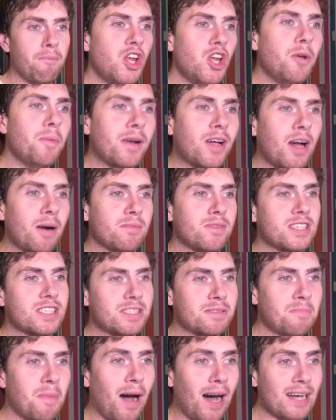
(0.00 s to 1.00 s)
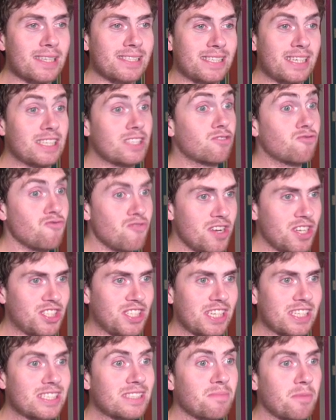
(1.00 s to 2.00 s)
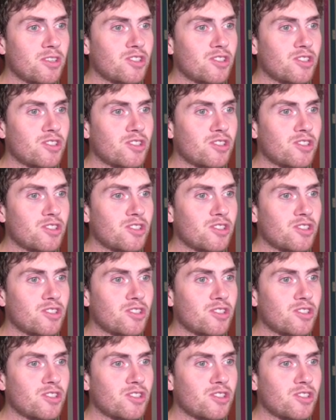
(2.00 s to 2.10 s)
You become the smartest, richest,